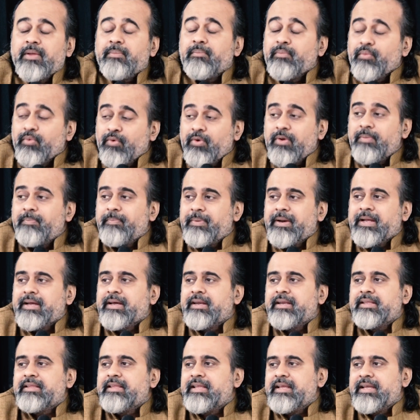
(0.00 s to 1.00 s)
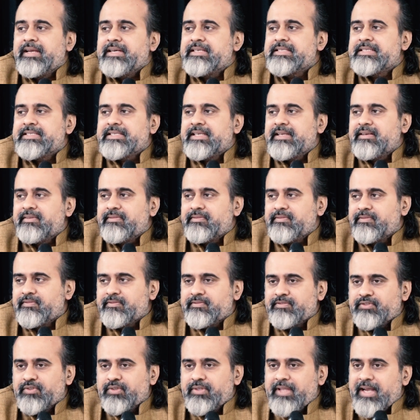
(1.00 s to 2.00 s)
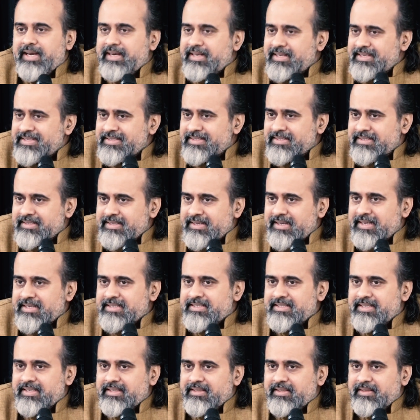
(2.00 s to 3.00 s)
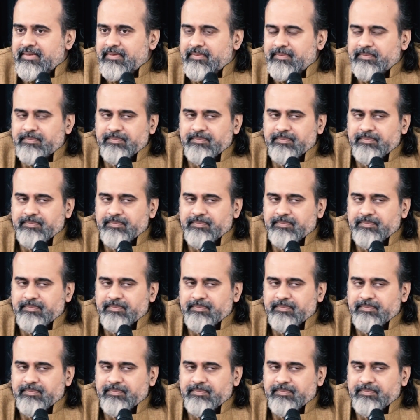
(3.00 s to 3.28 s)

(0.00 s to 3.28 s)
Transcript: The Mool Prakriti itself. So that is Asat.